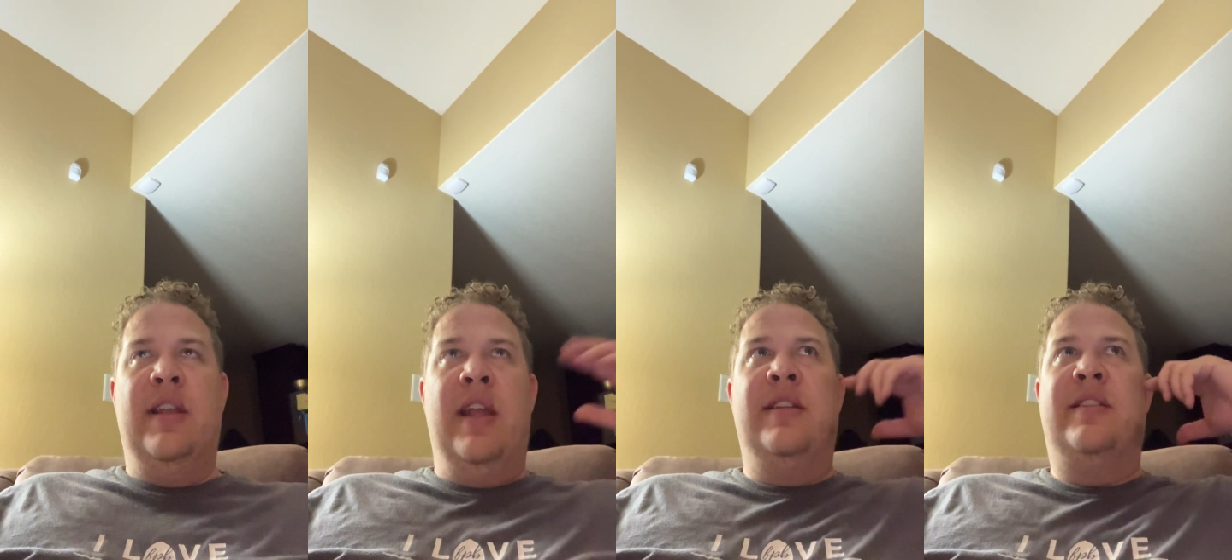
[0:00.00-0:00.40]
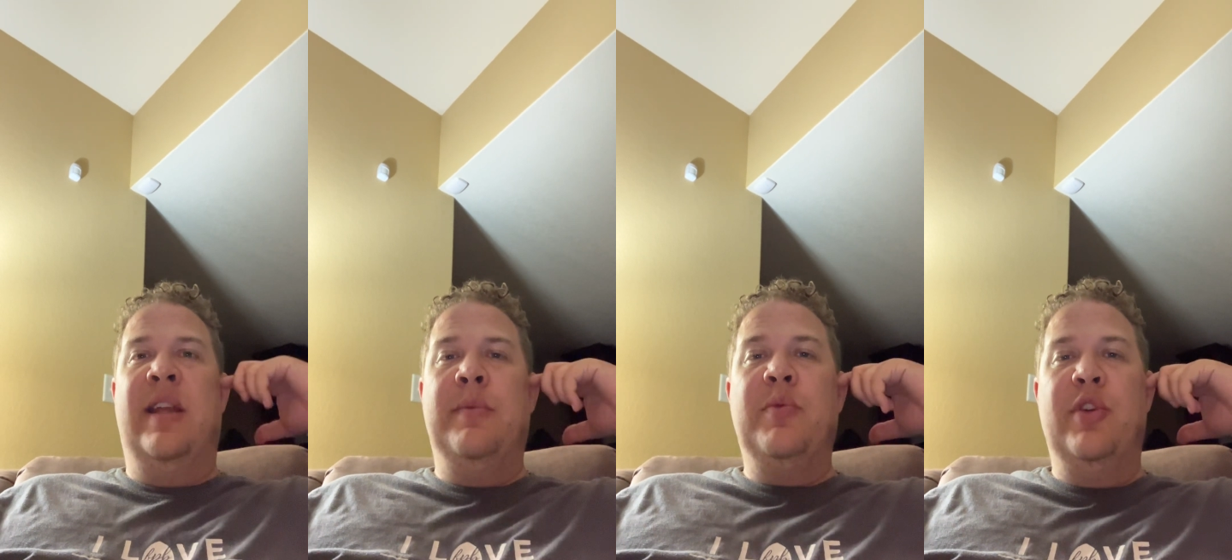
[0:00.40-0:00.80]
it
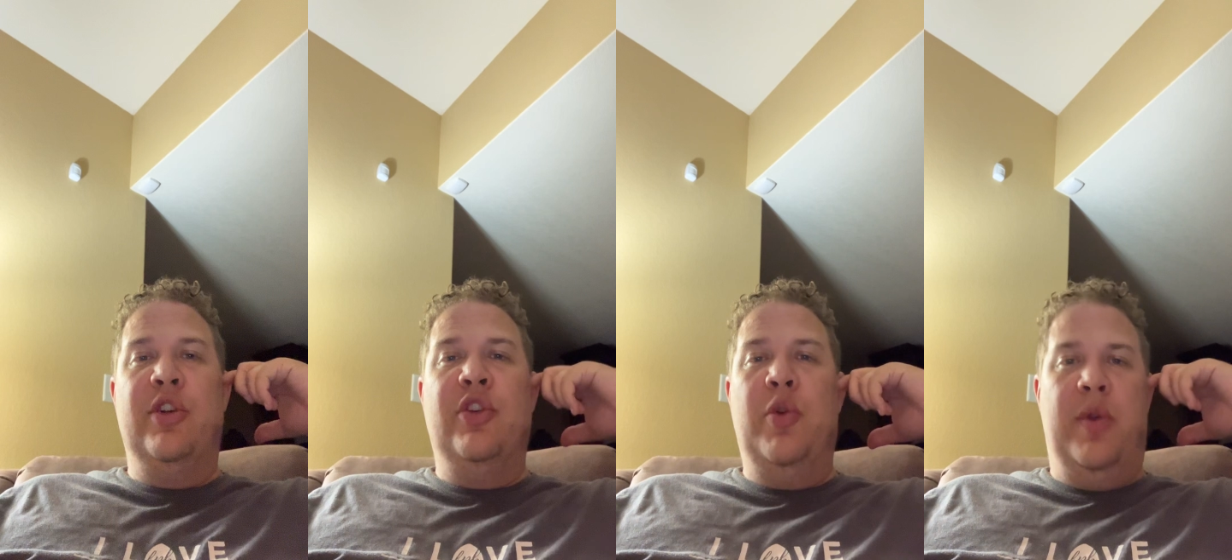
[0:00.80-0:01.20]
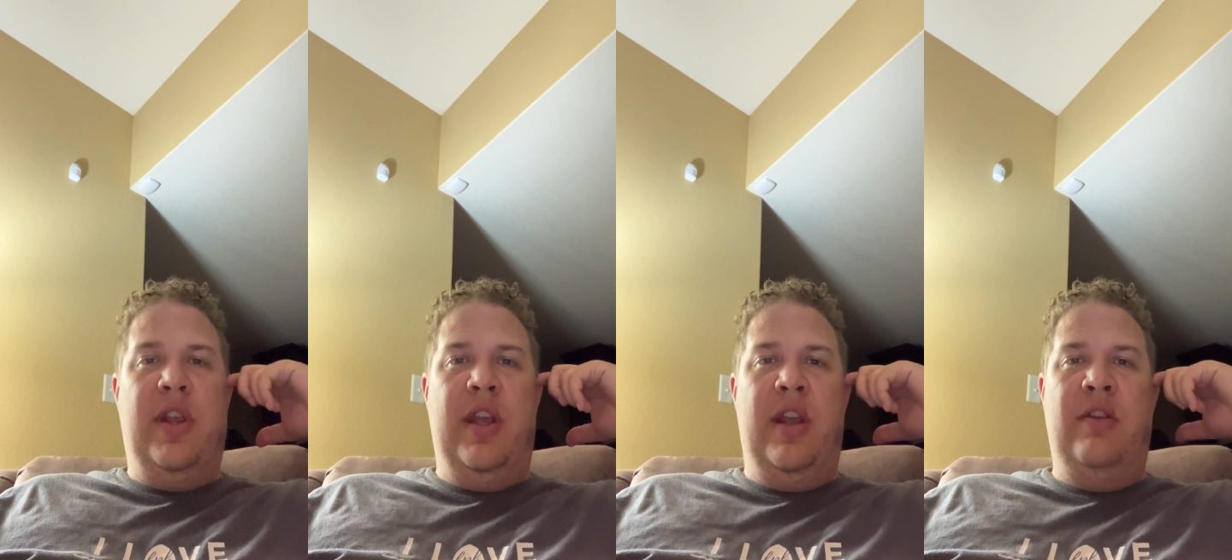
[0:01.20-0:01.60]
seems when you're
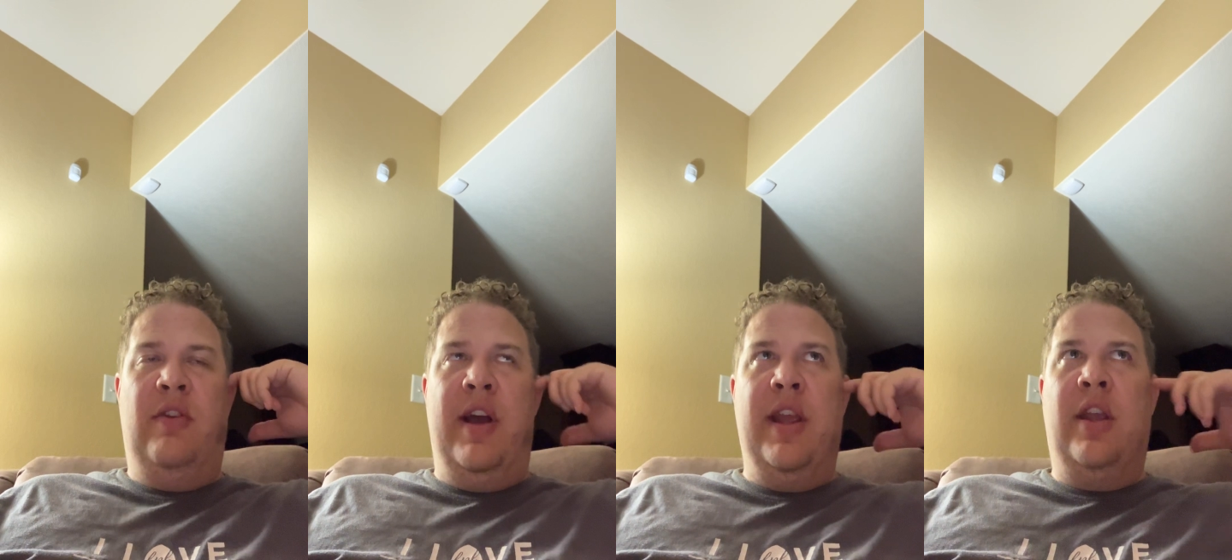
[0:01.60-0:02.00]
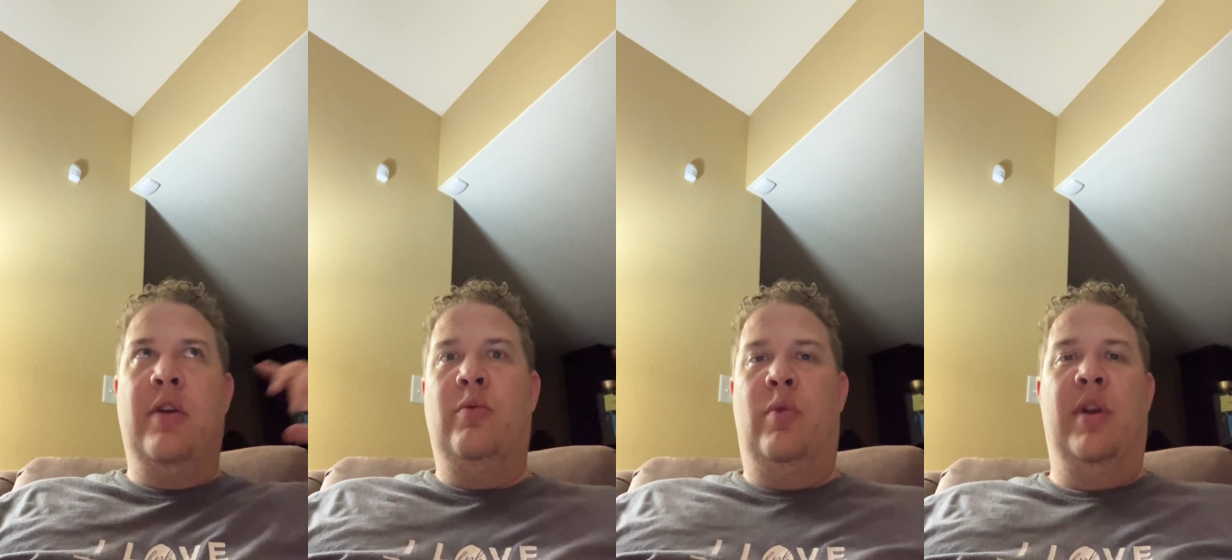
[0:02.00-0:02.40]
doing it like,
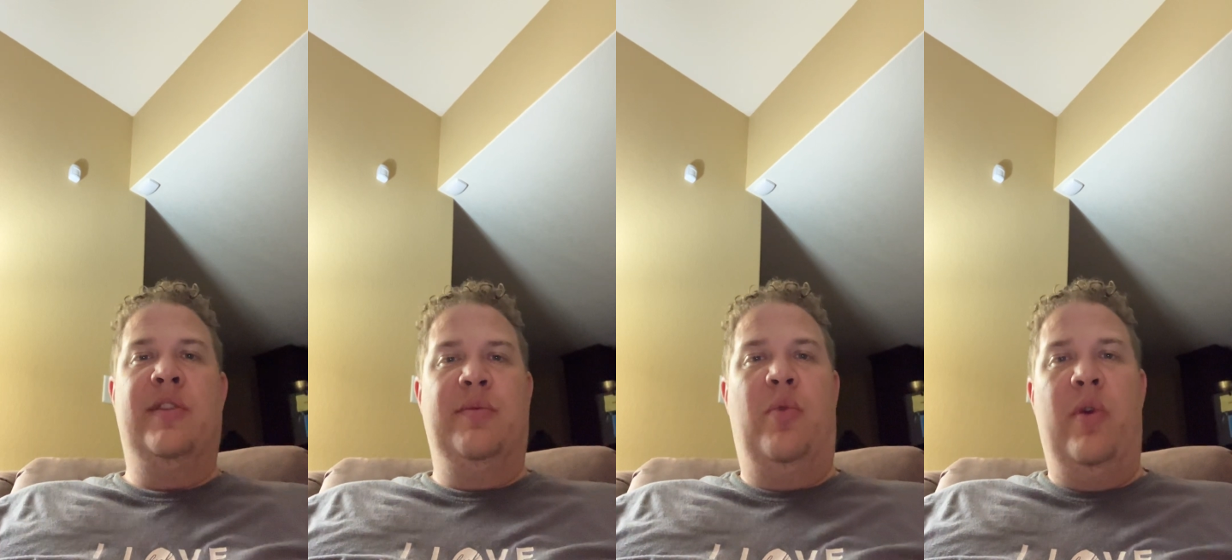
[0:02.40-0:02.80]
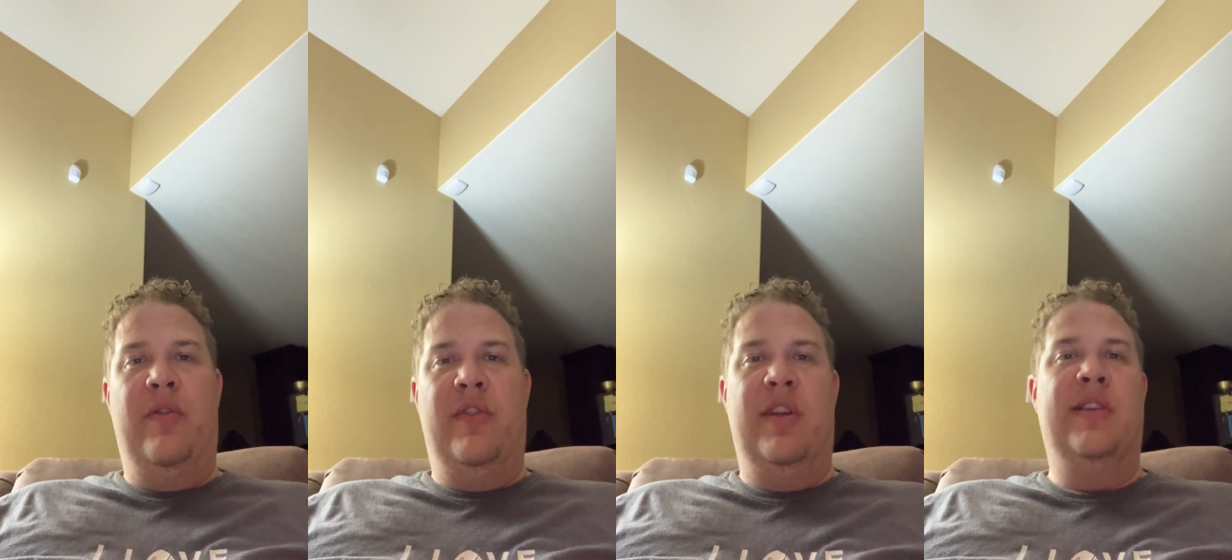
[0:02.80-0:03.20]
what is the point
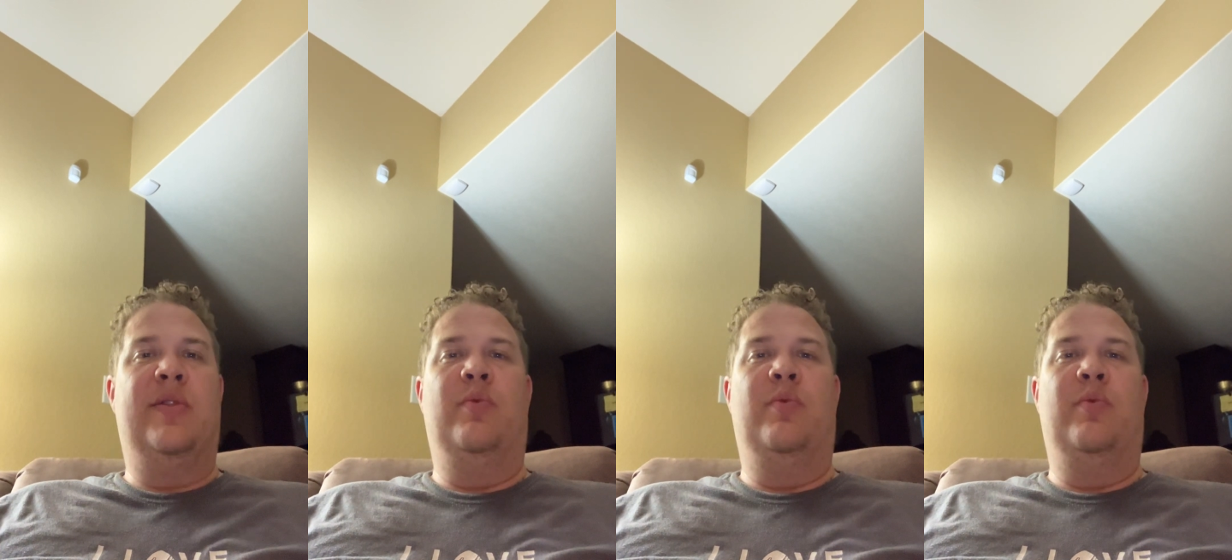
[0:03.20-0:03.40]
of this?